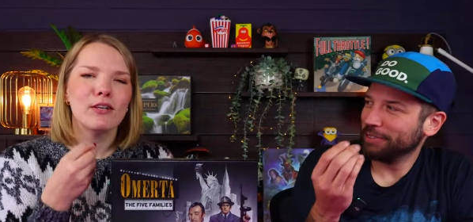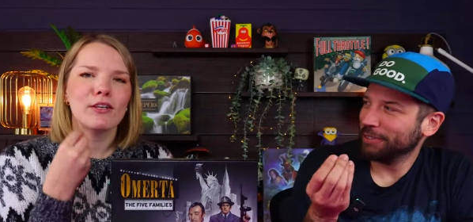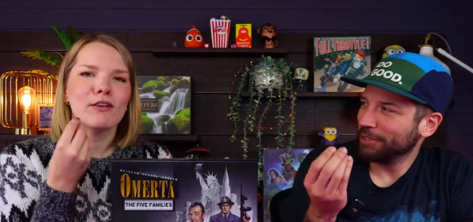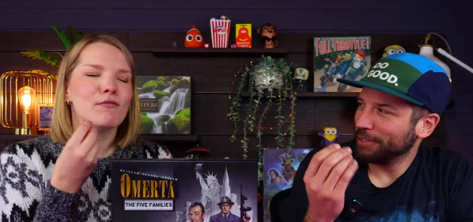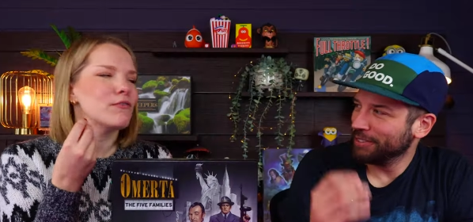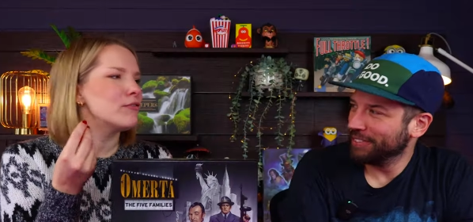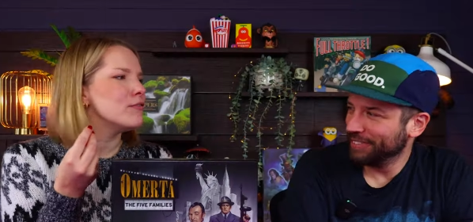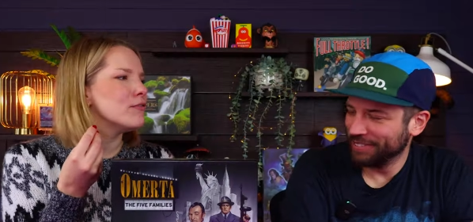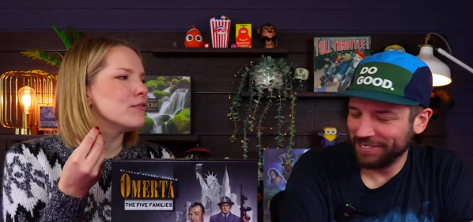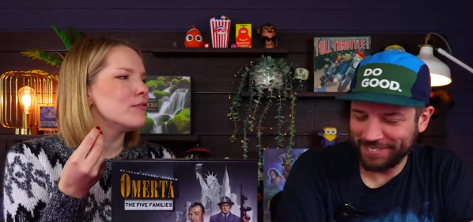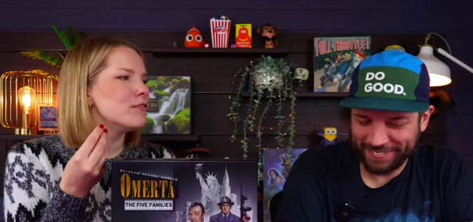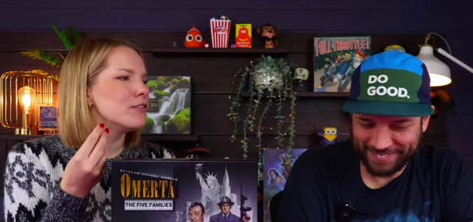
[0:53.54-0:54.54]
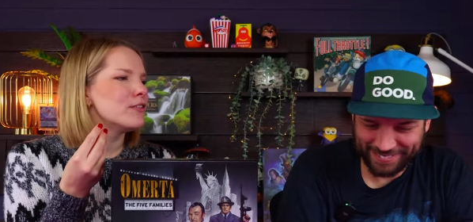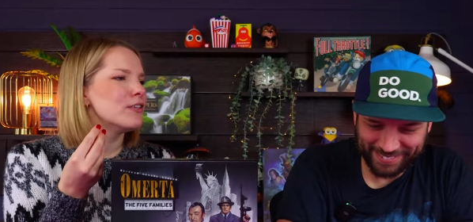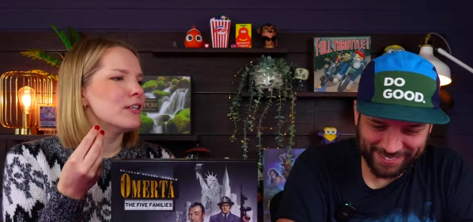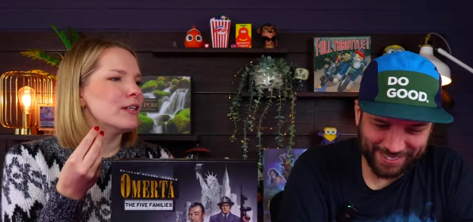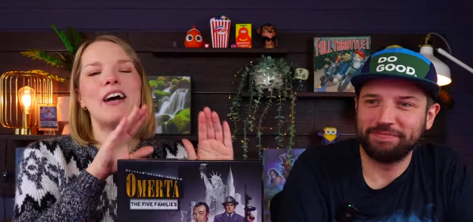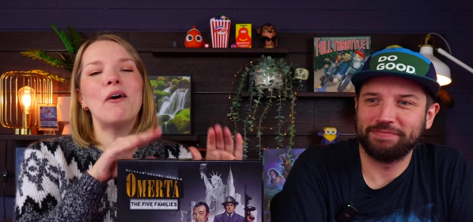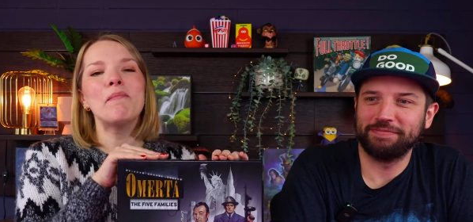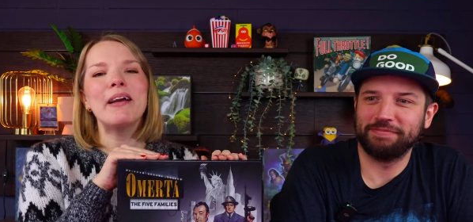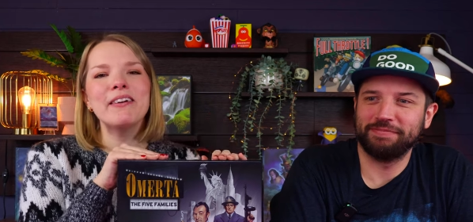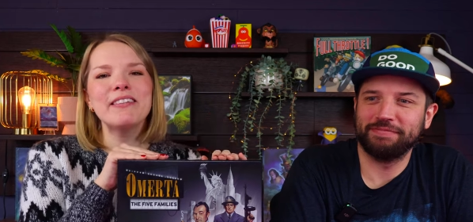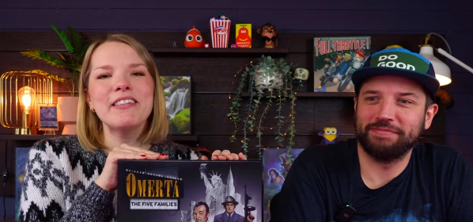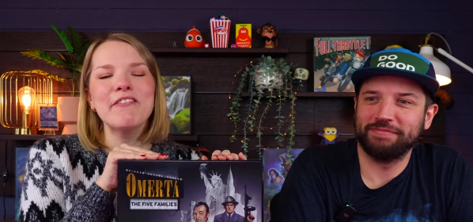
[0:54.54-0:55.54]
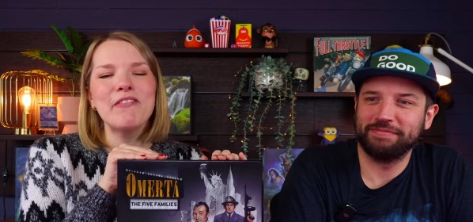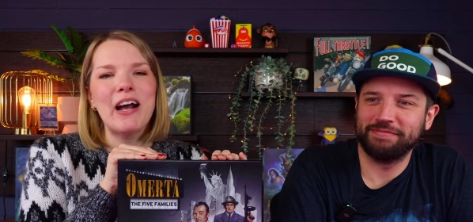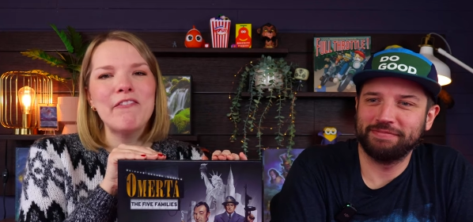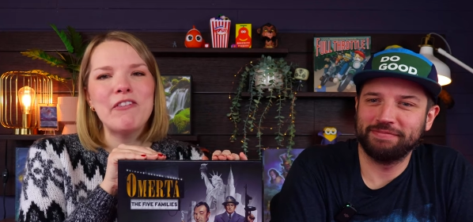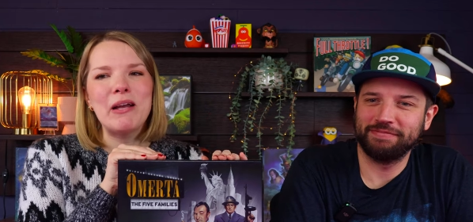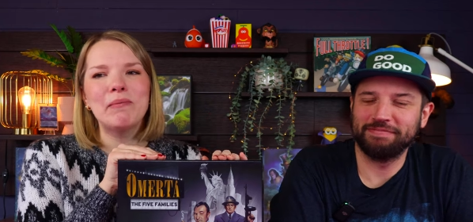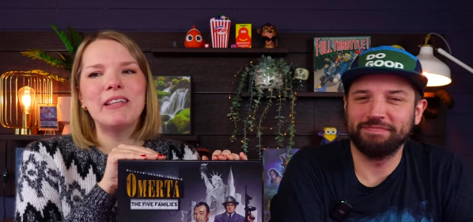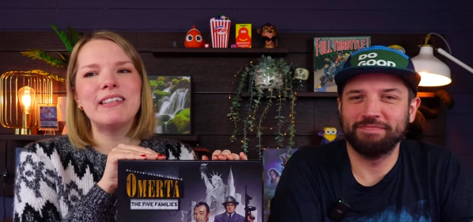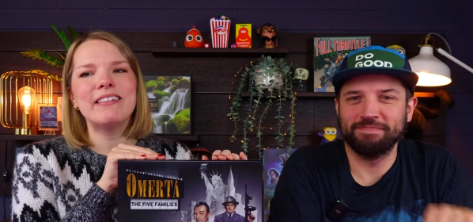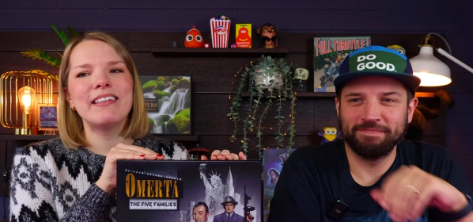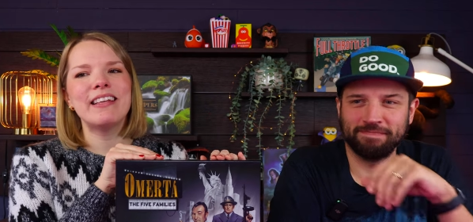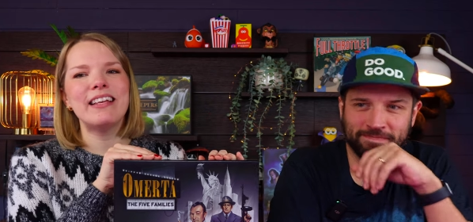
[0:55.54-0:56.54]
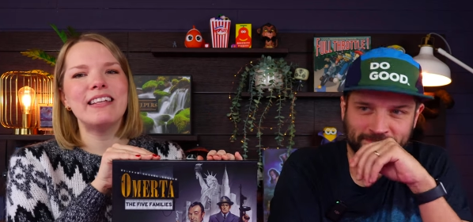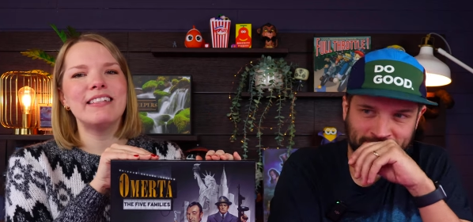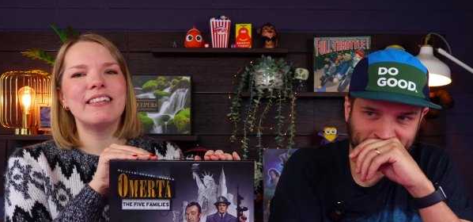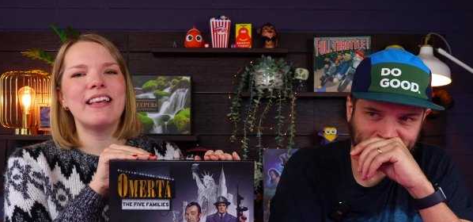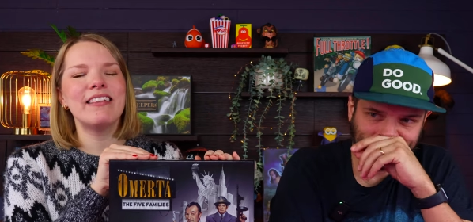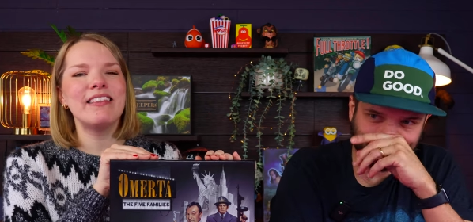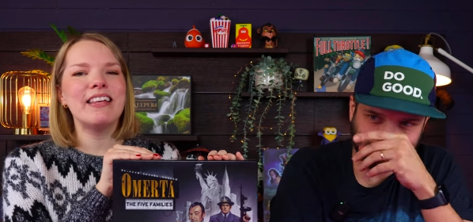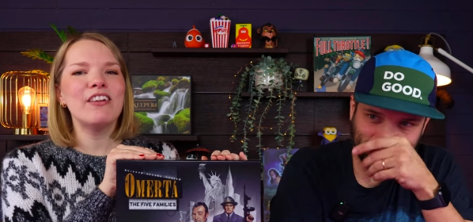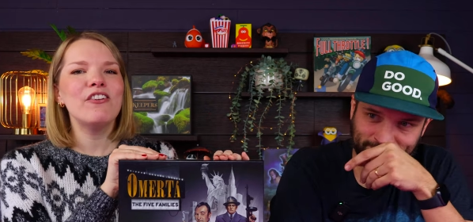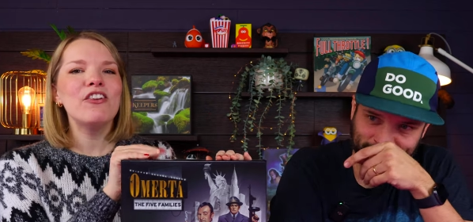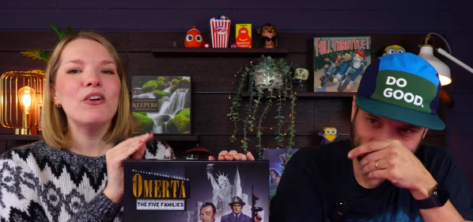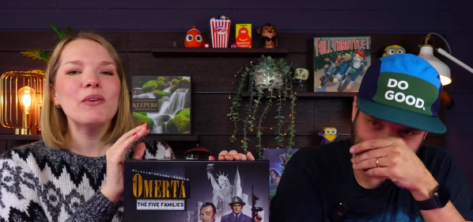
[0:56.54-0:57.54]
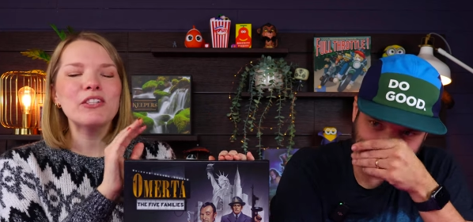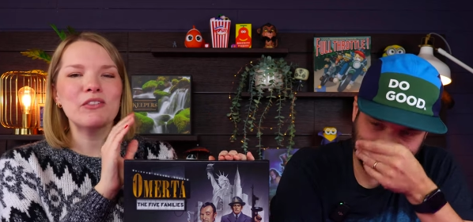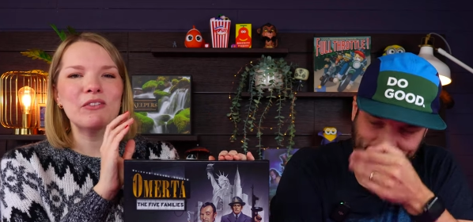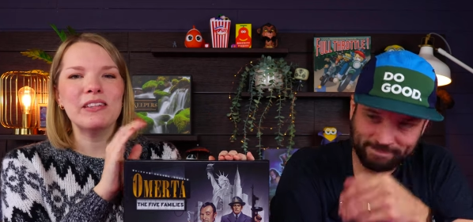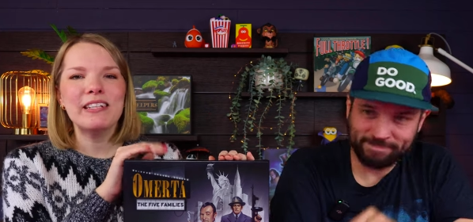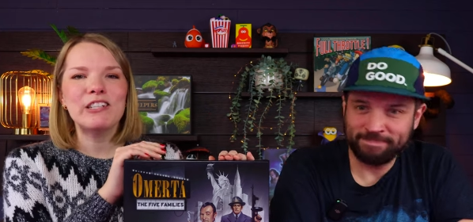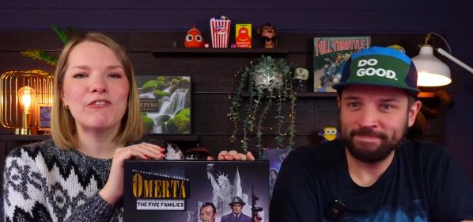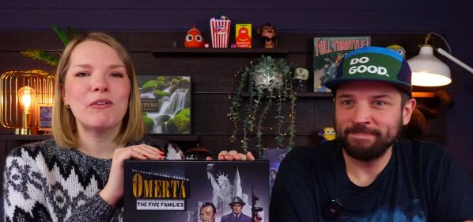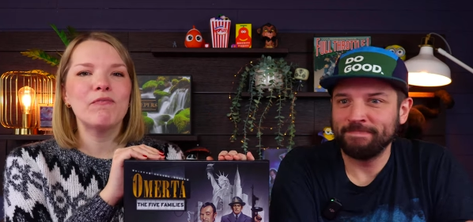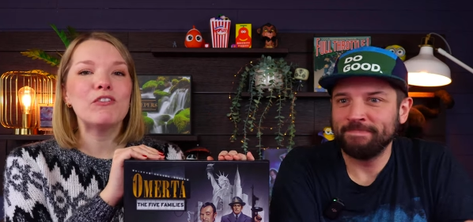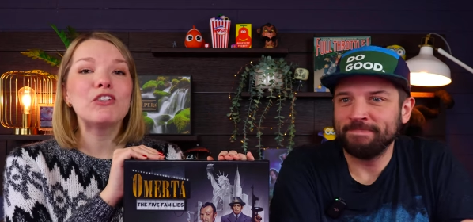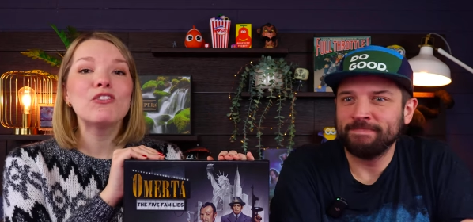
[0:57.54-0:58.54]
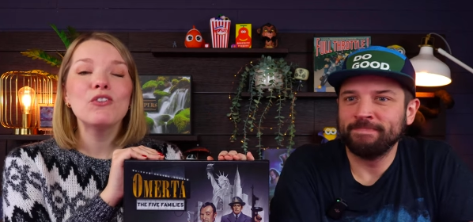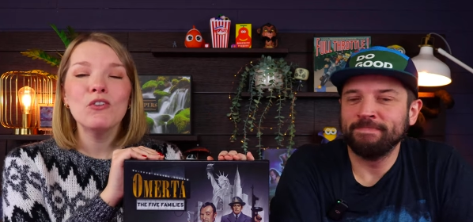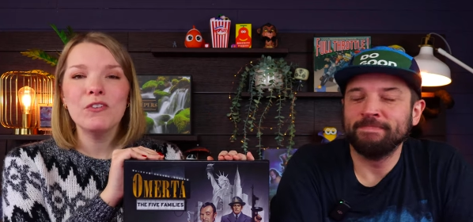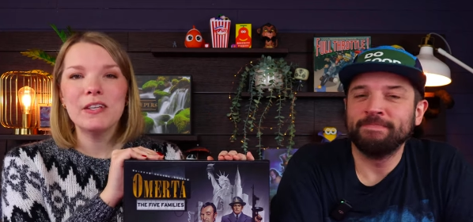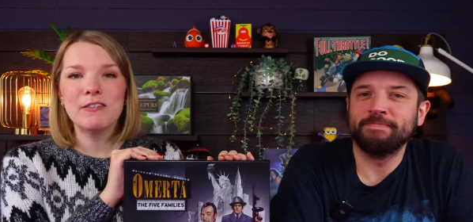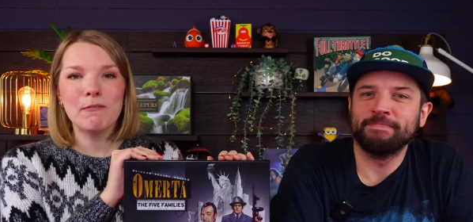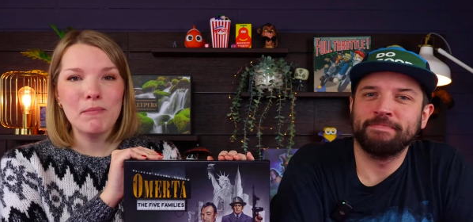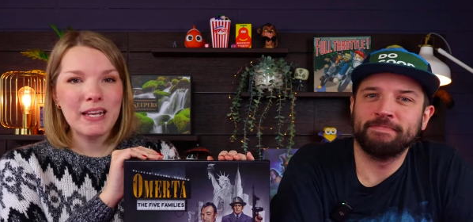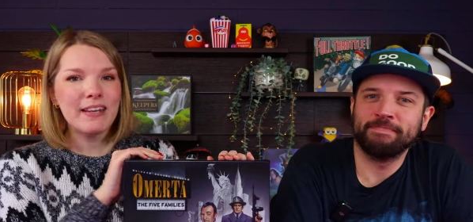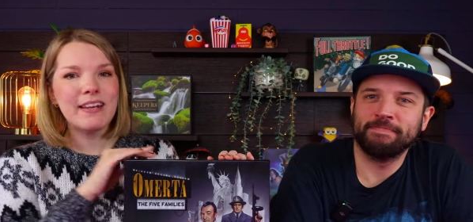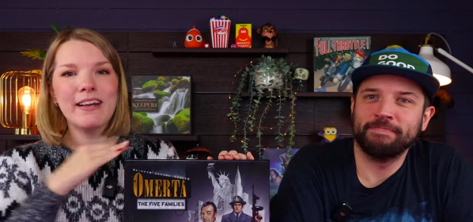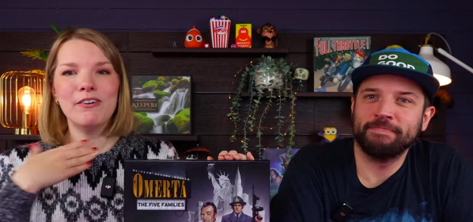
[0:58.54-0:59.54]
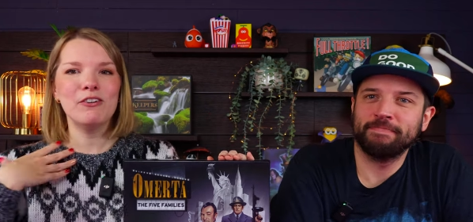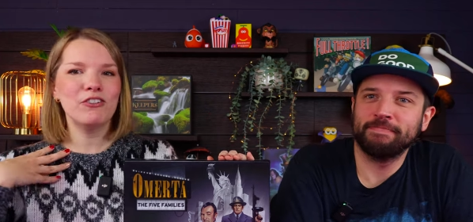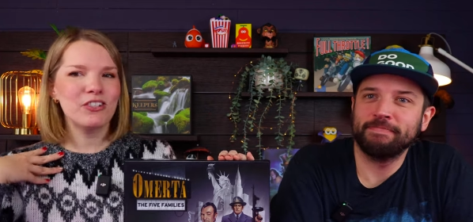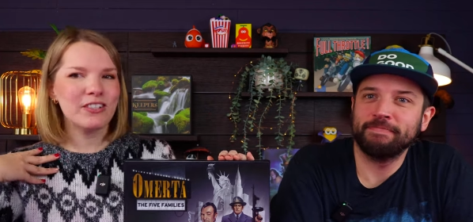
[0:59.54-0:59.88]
Speaker 1: I can't refuse. Omerta the Five Families is the newest release from Vesuvius Media, who